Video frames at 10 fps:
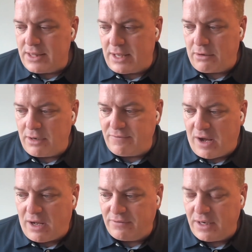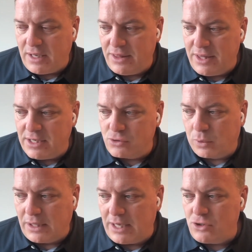that are involved in these
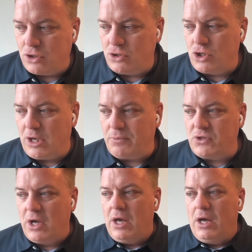relationships.